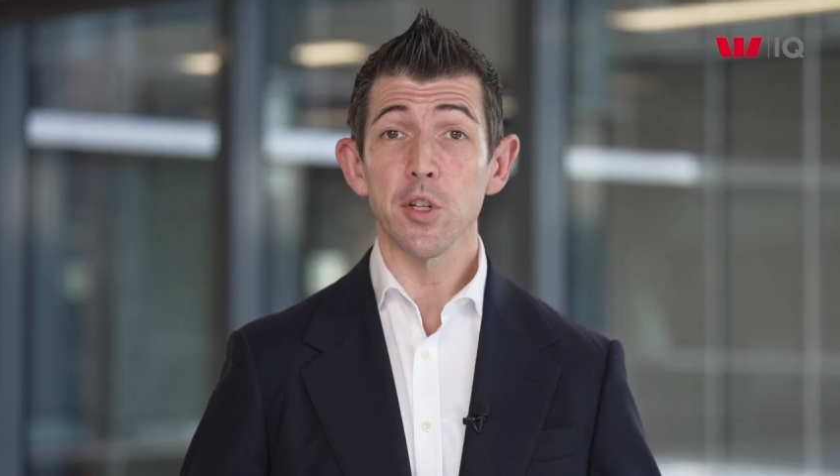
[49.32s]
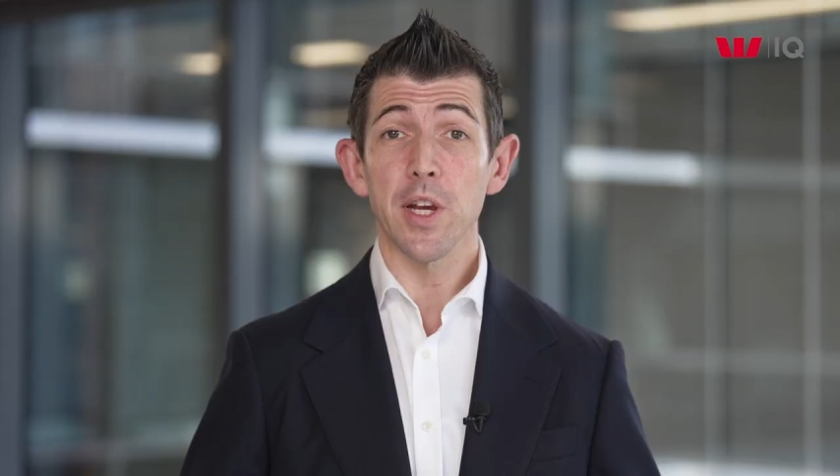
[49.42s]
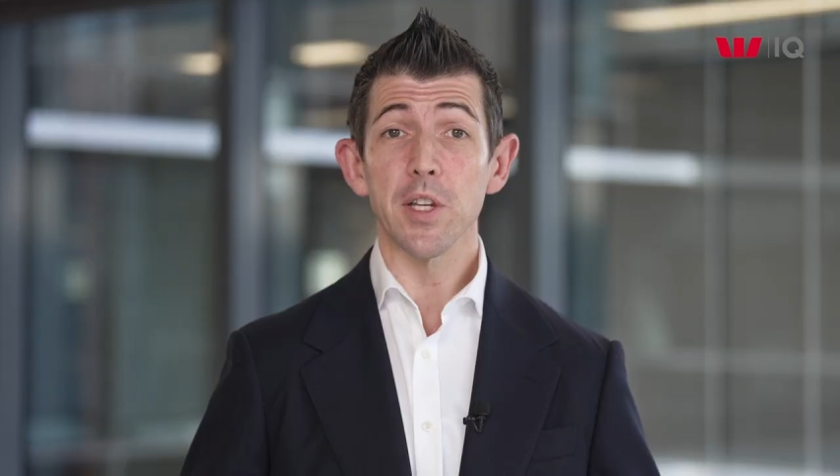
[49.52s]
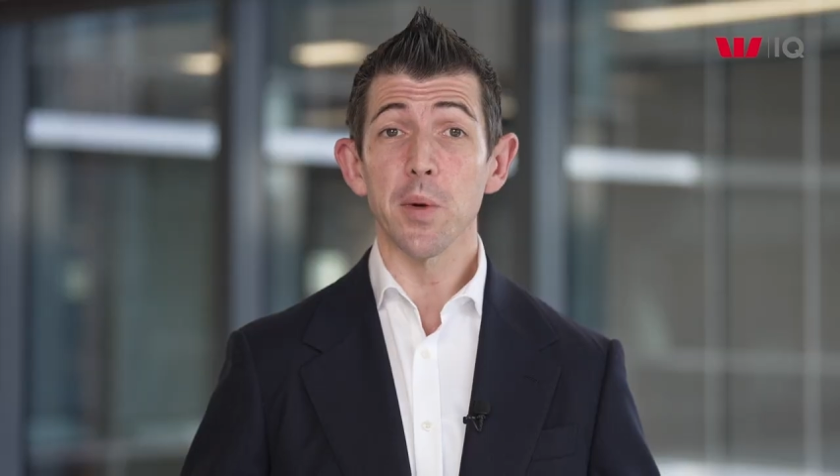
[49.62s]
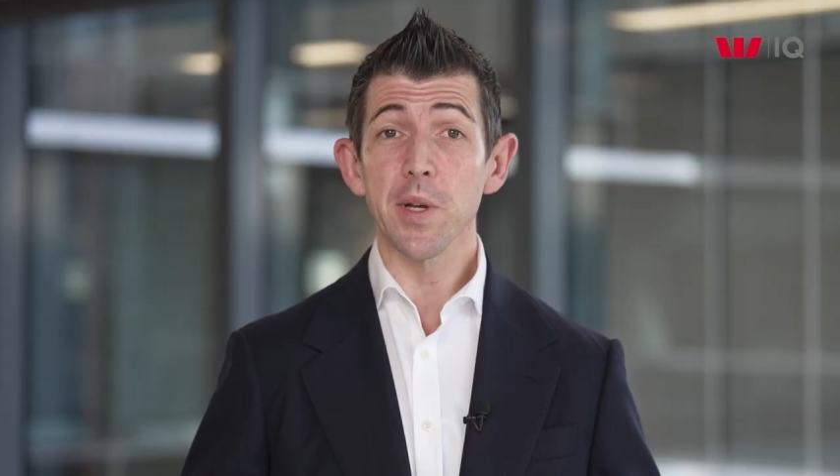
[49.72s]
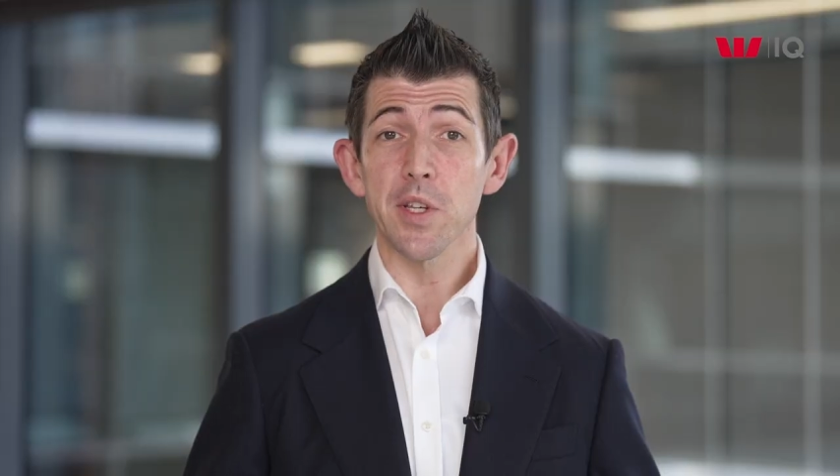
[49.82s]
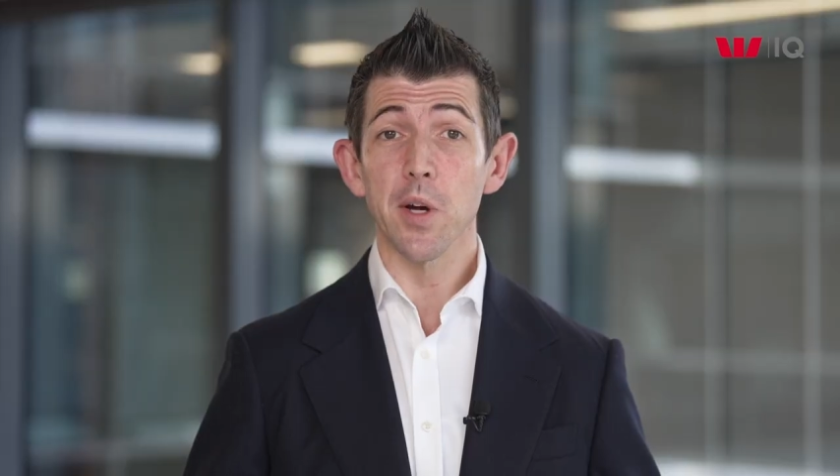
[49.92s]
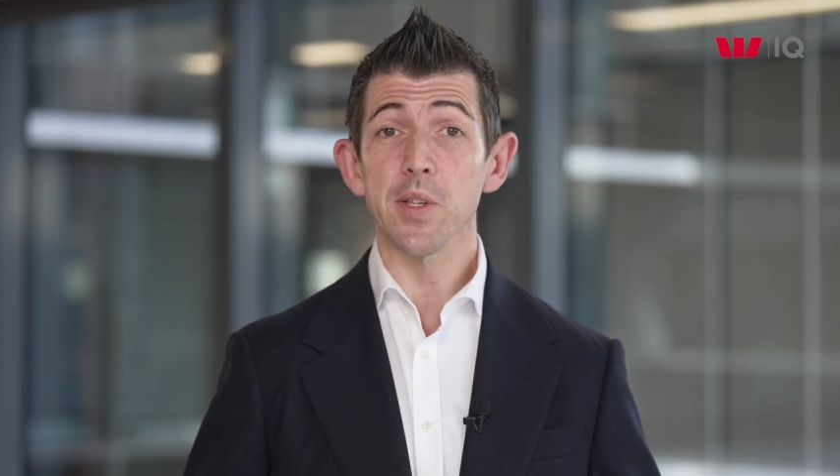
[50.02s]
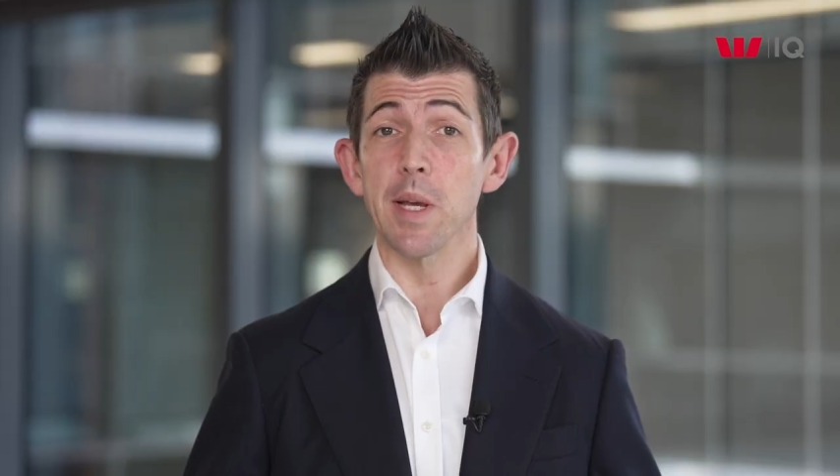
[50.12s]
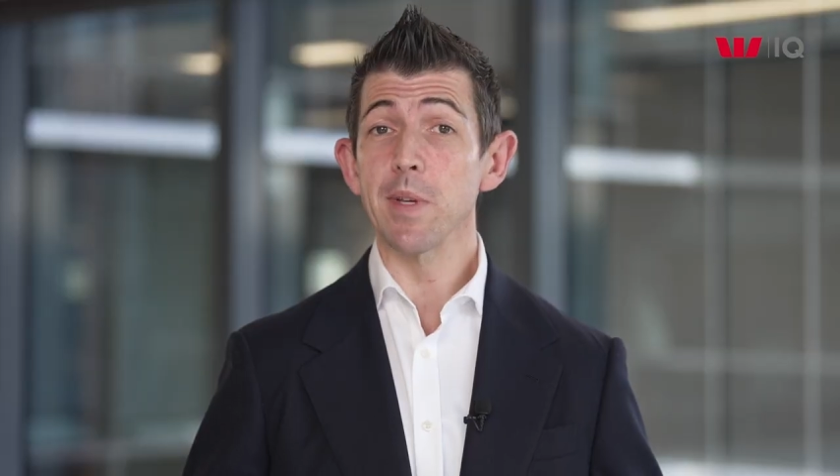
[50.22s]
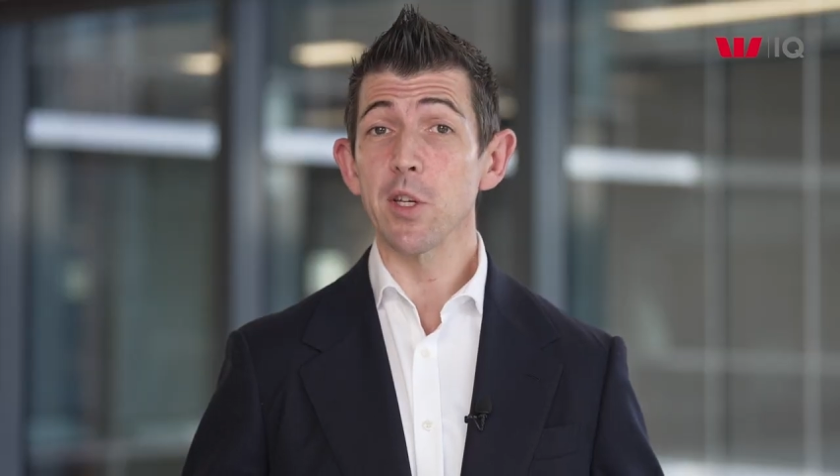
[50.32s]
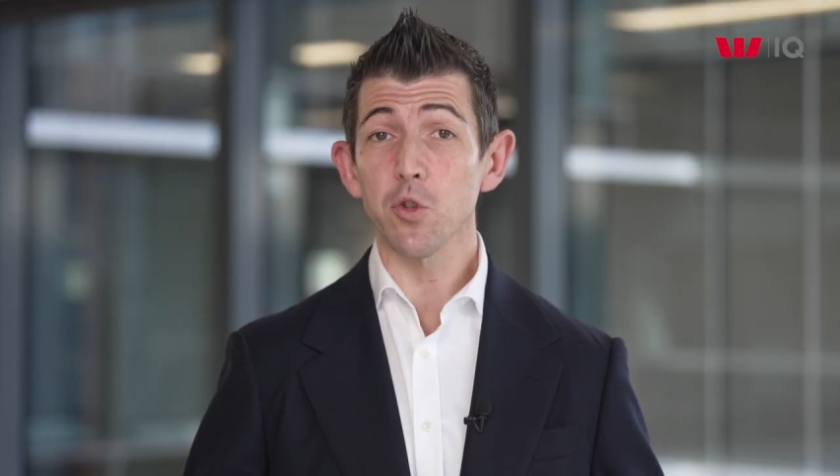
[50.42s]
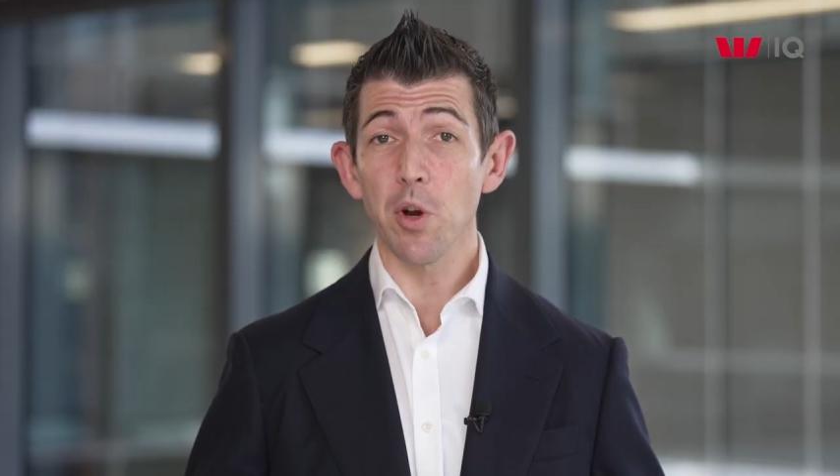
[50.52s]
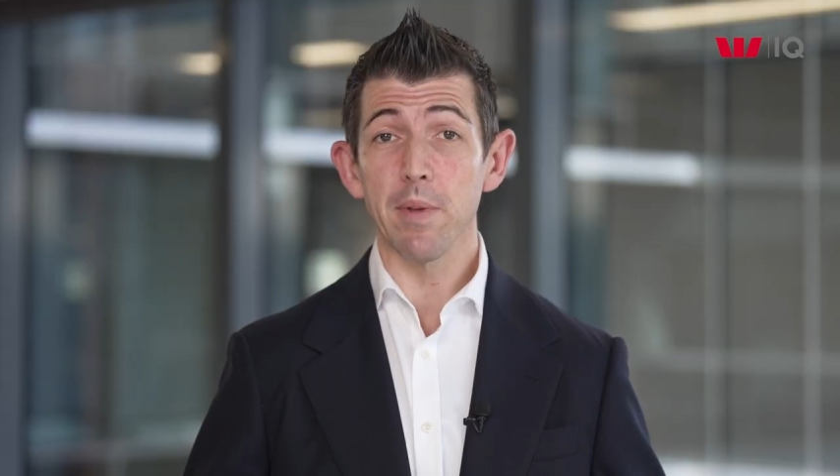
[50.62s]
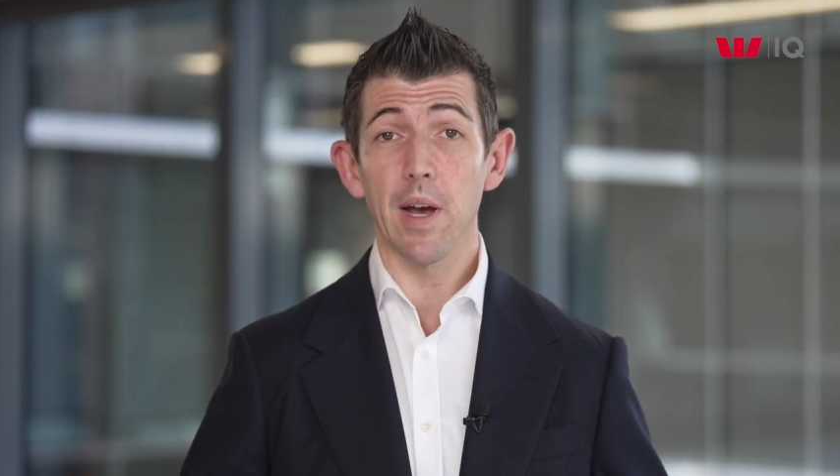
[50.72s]
Xi doing so seems
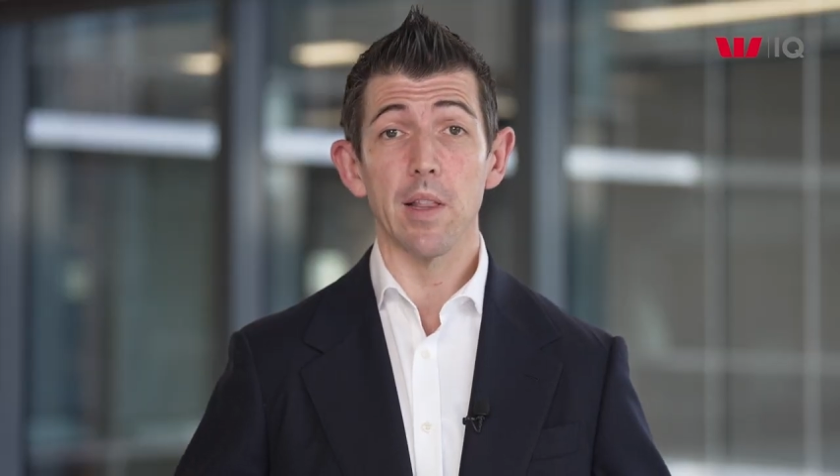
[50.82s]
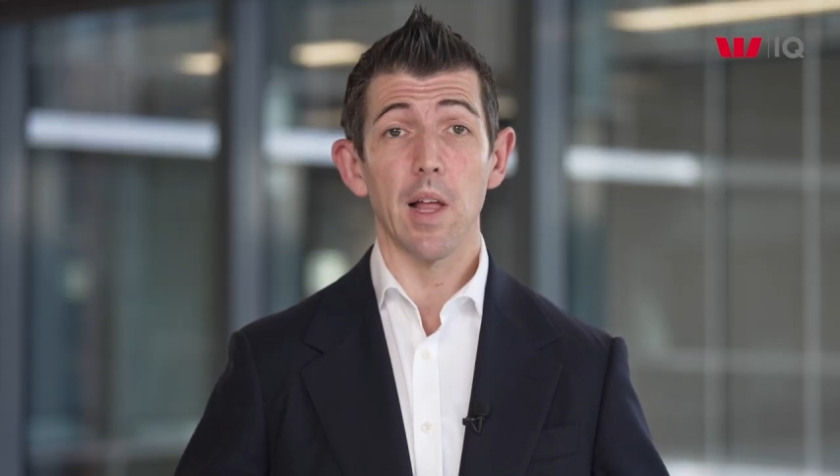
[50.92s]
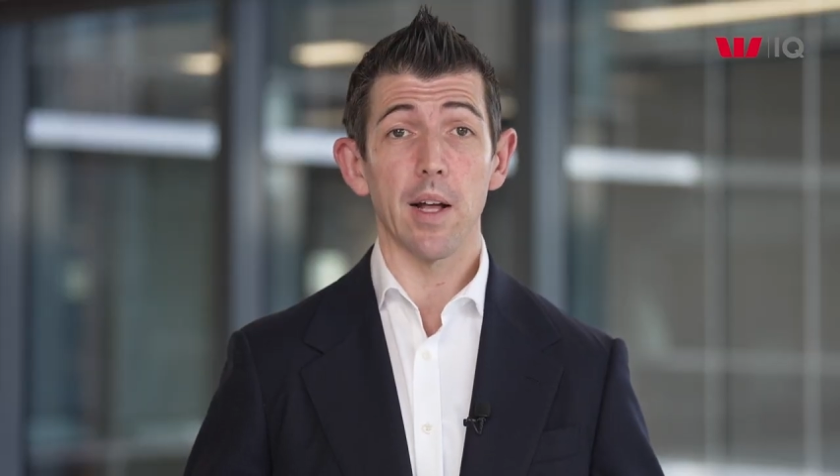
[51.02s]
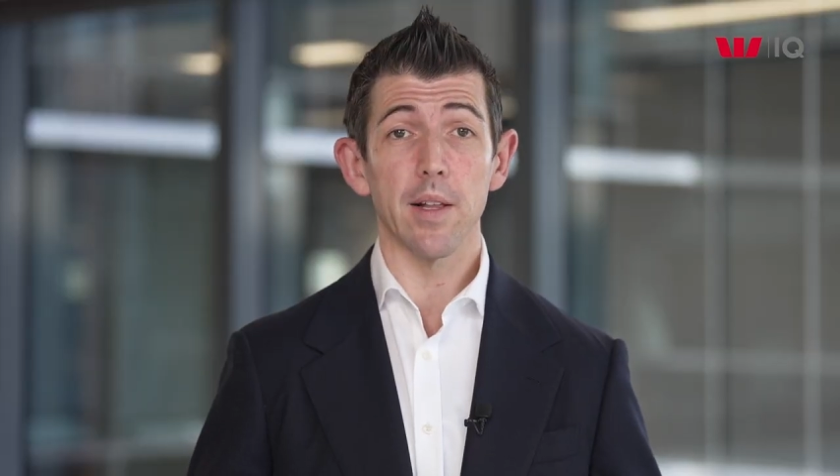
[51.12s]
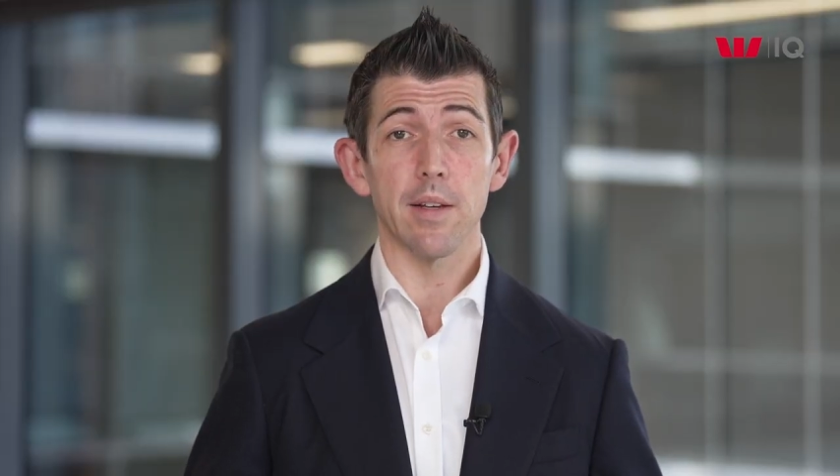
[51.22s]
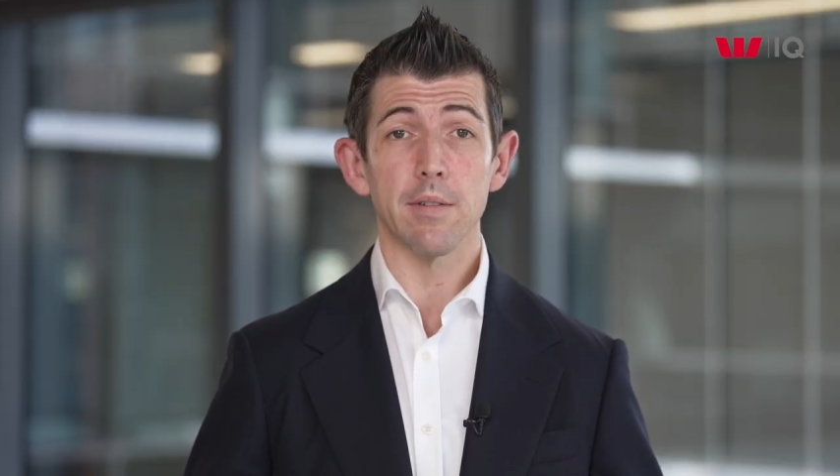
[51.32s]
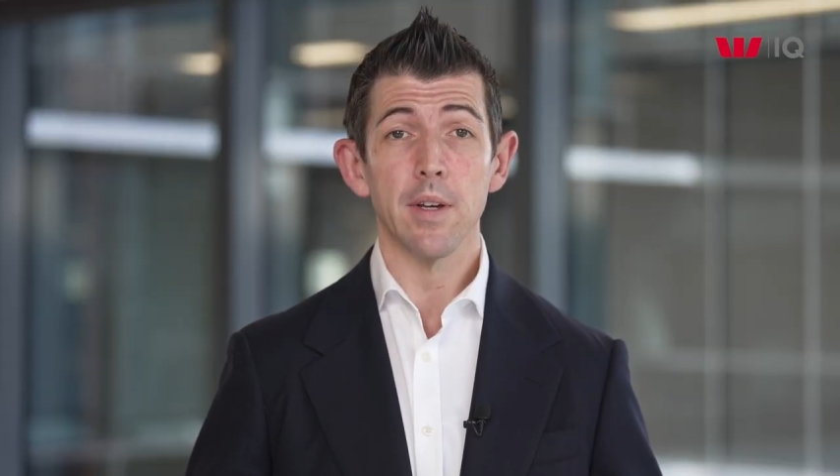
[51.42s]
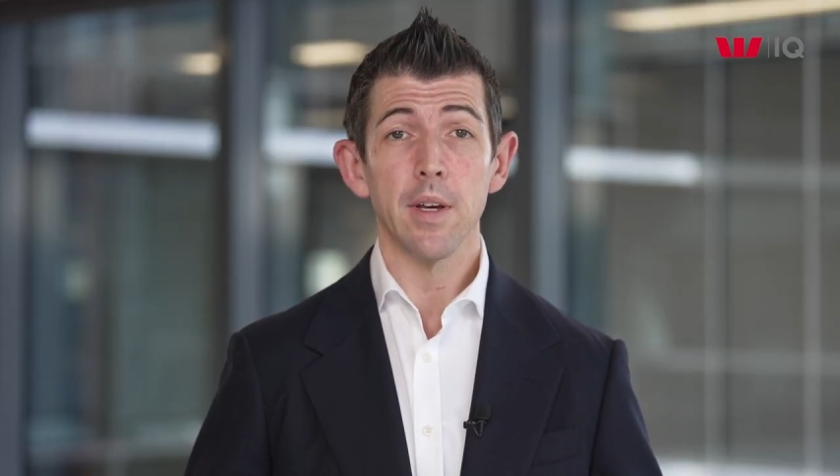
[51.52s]
extremely unlikely.